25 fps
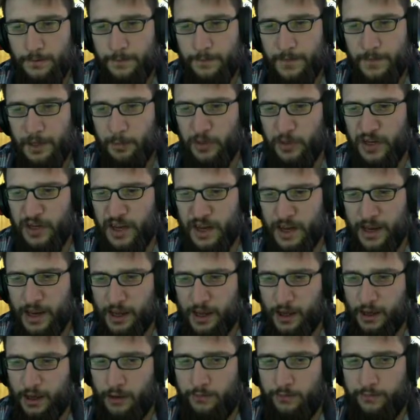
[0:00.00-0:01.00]
I mean, I
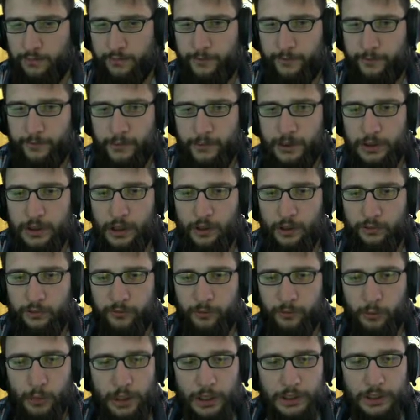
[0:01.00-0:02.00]
have enough
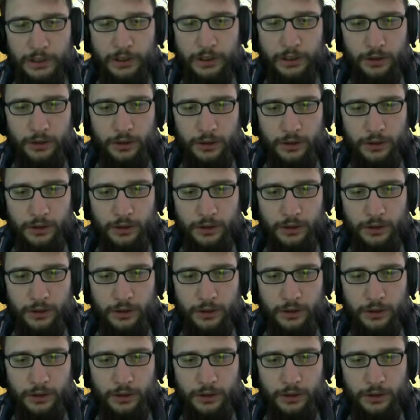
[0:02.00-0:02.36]
money.